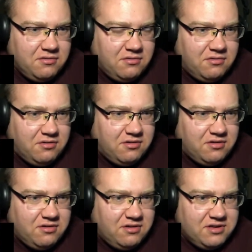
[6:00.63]

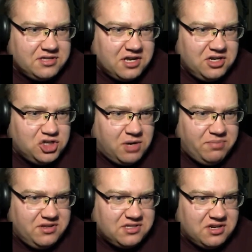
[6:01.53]
Oh, is it gonna
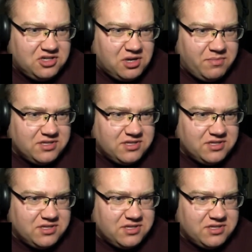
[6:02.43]
jump? It's gonna jump.